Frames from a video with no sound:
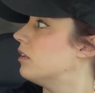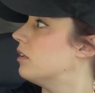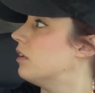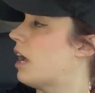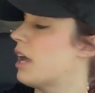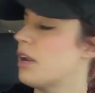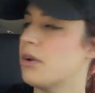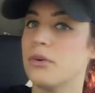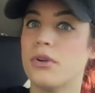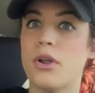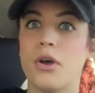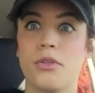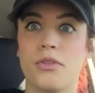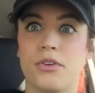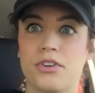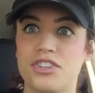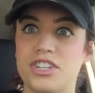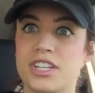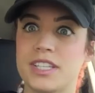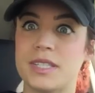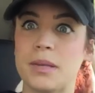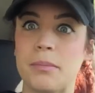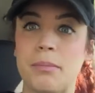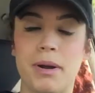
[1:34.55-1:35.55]
I don't know, there's
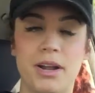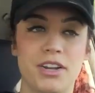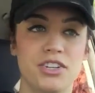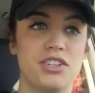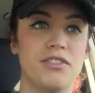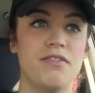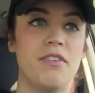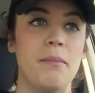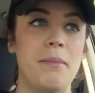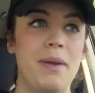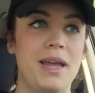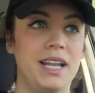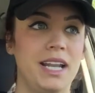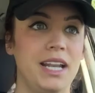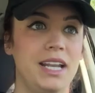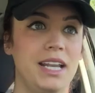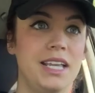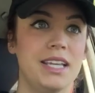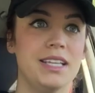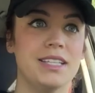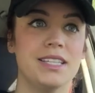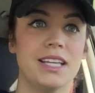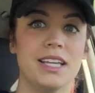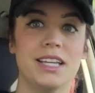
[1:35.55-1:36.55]
just a bunch of
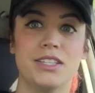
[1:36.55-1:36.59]
amenities.